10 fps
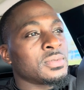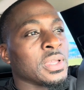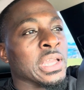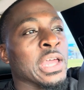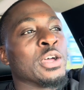
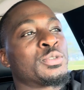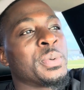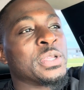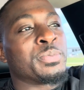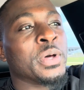And L
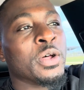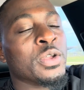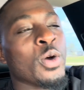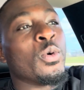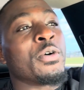Spence put on
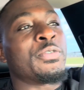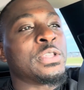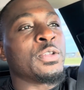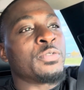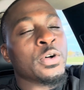that
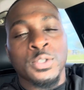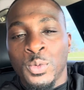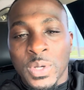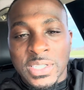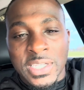154 to
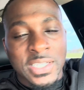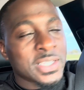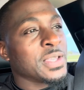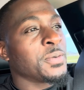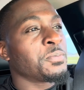160.
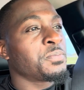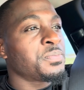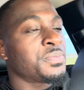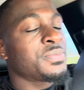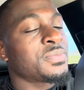
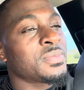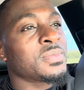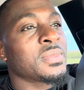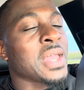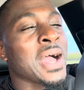
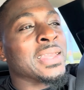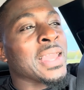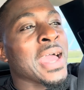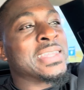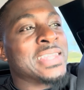I
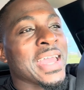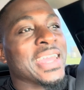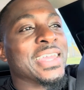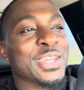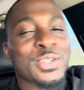like that
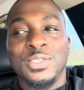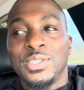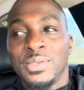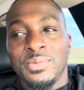energy.